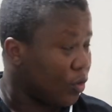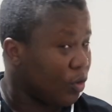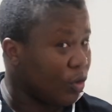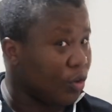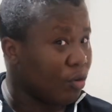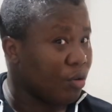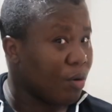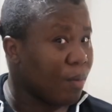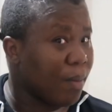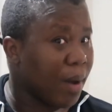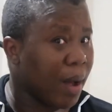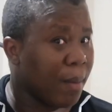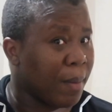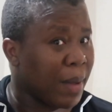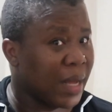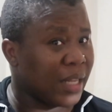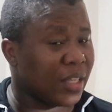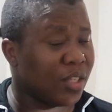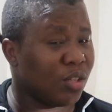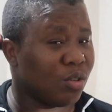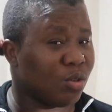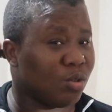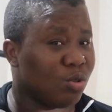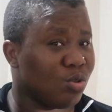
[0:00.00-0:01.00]
Yoruba
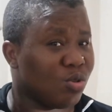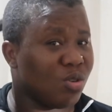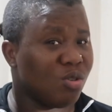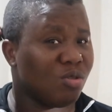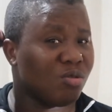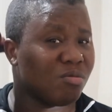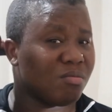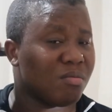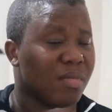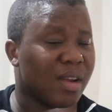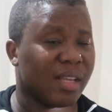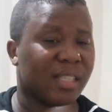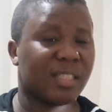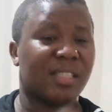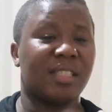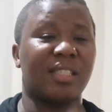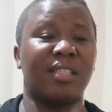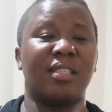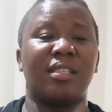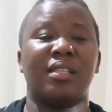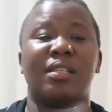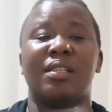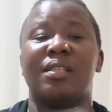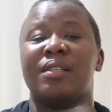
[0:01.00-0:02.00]
man, Yoju look
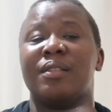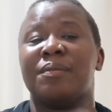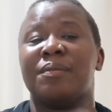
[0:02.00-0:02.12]
messy.